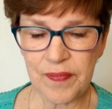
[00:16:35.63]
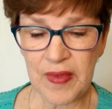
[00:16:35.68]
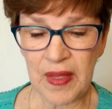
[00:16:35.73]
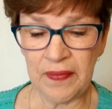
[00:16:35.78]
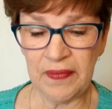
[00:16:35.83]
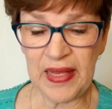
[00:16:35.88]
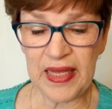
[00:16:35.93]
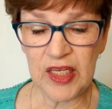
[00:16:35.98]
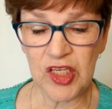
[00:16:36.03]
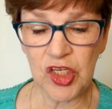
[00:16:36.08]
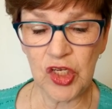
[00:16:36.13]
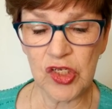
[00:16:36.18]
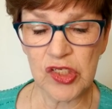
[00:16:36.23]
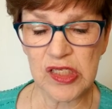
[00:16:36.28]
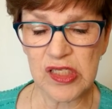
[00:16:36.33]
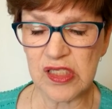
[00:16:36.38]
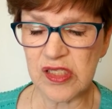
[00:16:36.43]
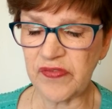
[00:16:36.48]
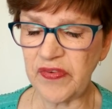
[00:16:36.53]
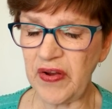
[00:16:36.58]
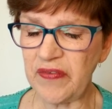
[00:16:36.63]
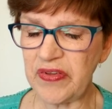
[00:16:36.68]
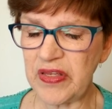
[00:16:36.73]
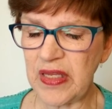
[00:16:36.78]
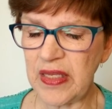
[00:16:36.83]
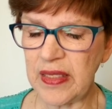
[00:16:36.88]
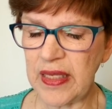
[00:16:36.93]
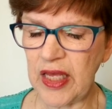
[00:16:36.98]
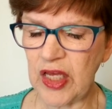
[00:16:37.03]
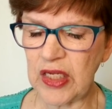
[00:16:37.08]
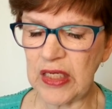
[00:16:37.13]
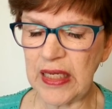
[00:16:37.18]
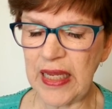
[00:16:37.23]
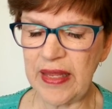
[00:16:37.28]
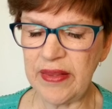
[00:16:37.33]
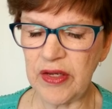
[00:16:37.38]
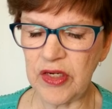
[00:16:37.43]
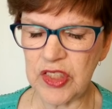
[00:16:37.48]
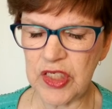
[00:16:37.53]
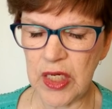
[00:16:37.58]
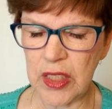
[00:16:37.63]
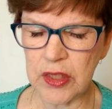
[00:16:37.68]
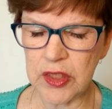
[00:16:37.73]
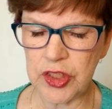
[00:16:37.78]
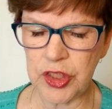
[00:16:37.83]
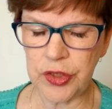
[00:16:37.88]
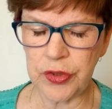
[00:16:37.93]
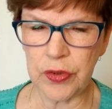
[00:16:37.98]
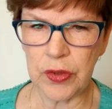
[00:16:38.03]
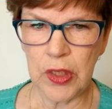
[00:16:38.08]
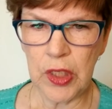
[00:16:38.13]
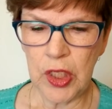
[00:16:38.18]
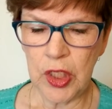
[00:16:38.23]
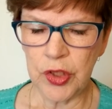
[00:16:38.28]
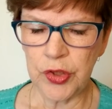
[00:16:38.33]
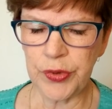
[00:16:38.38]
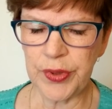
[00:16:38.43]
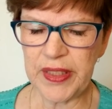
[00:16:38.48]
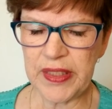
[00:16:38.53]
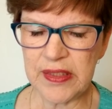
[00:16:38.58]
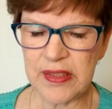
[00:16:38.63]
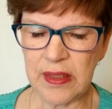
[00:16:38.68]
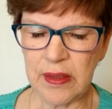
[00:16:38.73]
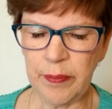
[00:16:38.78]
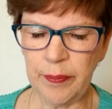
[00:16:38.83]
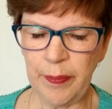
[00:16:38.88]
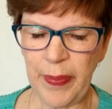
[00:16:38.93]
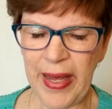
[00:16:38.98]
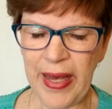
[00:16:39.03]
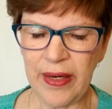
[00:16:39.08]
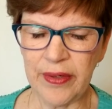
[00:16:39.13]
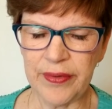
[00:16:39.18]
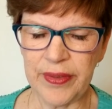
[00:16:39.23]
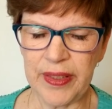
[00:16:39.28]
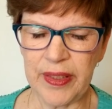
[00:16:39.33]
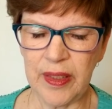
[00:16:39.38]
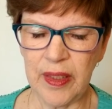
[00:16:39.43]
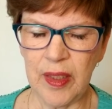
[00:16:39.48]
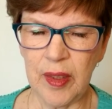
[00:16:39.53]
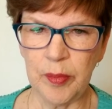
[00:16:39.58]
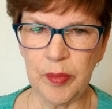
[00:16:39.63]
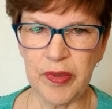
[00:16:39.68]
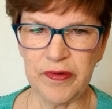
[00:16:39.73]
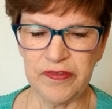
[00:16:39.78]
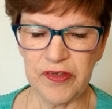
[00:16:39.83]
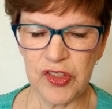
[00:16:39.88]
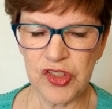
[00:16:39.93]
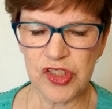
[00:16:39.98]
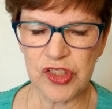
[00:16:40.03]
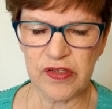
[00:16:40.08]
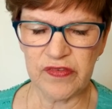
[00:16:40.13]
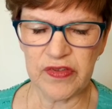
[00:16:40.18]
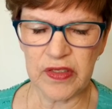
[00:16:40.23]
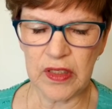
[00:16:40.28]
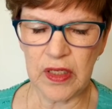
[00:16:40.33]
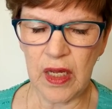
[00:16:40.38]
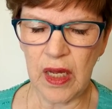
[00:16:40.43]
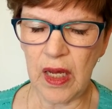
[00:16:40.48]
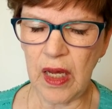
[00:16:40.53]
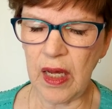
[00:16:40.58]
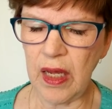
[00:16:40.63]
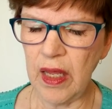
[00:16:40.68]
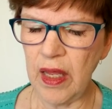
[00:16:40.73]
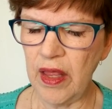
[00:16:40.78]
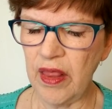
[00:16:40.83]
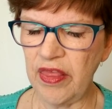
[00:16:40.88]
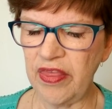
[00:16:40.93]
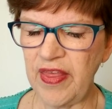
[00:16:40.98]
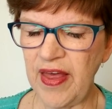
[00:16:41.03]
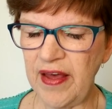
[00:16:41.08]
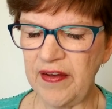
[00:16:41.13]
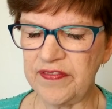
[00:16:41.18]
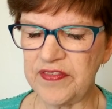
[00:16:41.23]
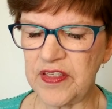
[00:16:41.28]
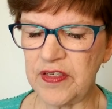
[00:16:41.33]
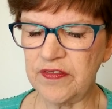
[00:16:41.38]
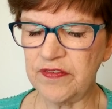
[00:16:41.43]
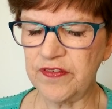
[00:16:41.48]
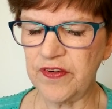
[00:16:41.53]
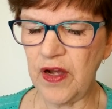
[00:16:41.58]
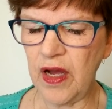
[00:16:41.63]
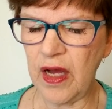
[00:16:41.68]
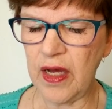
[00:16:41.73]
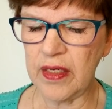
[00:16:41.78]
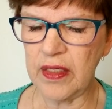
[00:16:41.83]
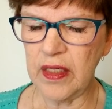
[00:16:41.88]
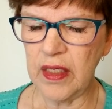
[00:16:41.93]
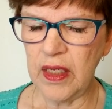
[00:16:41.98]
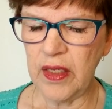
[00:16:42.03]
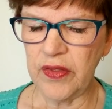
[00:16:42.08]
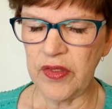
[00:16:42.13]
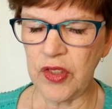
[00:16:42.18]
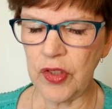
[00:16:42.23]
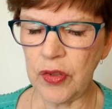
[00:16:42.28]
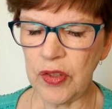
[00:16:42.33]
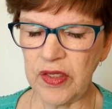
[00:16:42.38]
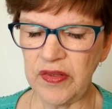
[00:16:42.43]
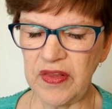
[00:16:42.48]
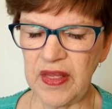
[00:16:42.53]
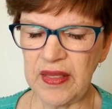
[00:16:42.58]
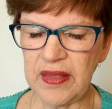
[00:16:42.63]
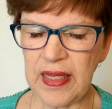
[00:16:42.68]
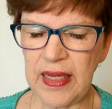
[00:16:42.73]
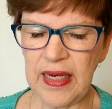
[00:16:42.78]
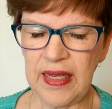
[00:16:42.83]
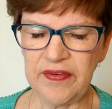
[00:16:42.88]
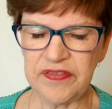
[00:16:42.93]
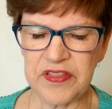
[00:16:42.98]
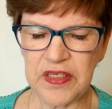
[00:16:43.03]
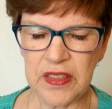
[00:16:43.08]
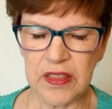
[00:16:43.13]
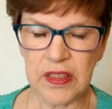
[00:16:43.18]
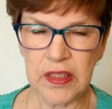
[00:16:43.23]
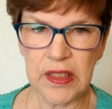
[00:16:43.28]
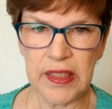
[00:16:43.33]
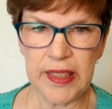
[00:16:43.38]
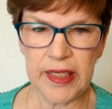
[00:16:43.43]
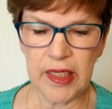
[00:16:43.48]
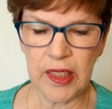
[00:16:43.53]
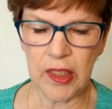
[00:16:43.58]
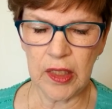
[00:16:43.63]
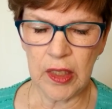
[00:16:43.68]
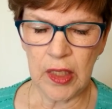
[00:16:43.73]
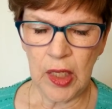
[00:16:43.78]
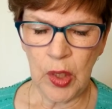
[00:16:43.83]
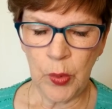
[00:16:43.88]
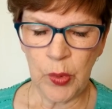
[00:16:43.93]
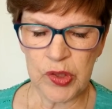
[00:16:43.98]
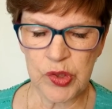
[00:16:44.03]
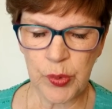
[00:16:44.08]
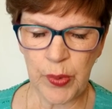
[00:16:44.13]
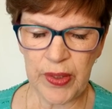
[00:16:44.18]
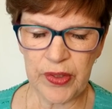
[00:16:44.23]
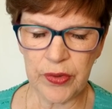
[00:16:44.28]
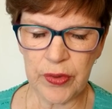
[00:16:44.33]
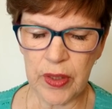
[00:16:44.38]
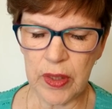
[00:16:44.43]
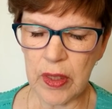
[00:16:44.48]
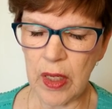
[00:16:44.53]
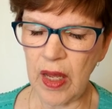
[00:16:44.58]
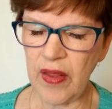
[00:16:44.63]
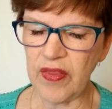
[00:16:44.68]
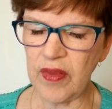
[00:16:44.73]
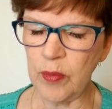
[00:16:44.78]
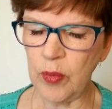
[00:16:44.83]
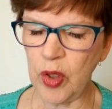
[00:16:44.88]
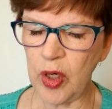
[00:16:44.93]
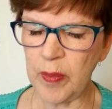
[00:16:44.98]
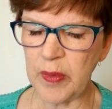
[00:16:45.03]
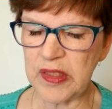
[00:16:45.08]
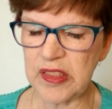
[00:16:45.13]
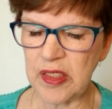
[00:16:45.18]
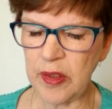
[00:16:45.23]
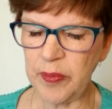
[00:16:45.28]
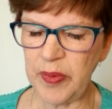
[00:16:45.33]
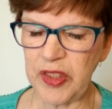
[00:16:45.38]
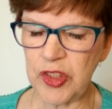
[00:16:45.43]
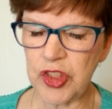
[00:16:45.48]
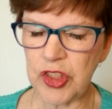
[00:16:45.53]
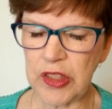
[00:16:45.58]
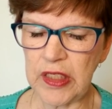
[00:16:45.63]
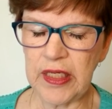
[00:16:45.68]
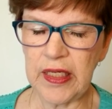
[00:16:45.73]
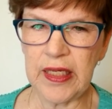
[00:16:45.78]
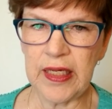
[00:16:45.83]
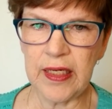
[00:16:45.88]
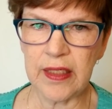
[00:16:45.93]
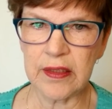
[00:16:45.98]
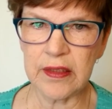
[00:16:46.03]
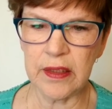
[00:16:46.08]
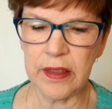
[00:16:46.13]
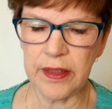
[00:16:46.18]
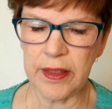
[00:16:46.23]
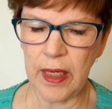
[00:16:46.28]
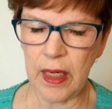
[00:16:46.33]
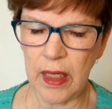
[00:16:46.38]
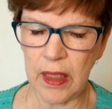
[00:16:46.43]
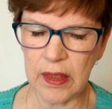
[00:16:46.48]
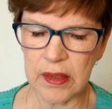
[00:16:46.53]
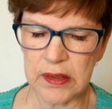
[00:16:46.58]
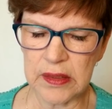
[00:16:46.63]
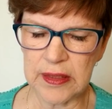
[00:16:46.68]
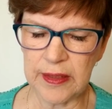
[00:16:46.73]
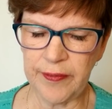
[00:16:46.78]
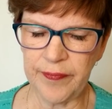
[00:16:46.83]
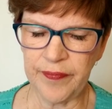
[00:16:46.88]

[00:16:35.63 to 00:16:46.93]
They accused us of everything they could lay their tongue to: treason, battery, perversion of the law, theft, and fraud. The only thing they left unclear was whether or not the Mormons habitually kicked their dogs.